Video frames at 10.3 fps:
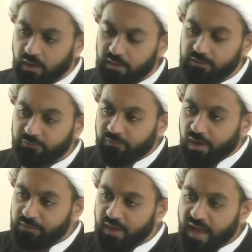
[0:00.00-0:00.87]
the
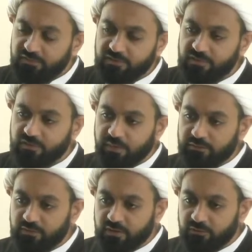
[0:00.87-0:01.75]
father, as he is
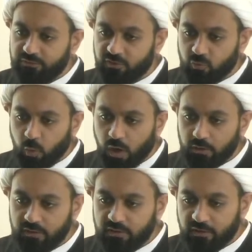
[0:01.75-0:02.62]
about to leave this
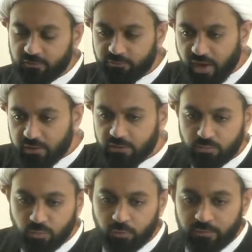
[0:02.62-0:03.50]
world, in his final
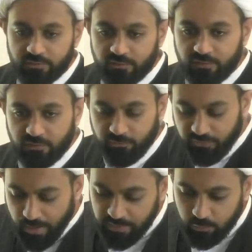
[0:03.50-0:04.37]
moments, the
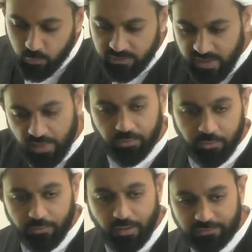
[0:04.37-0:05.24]
family would gather
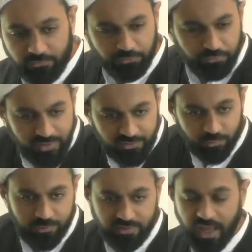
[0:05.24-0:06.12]
around, the friends
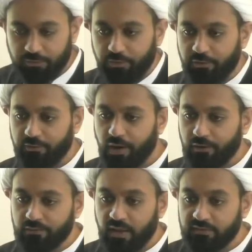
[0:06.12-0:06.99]
would gather
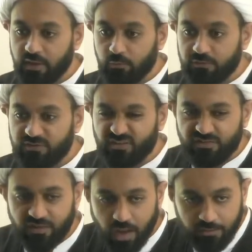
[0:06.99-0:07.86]
around, and they would
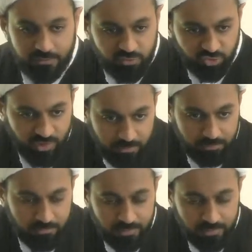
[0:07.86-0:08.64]
discourage him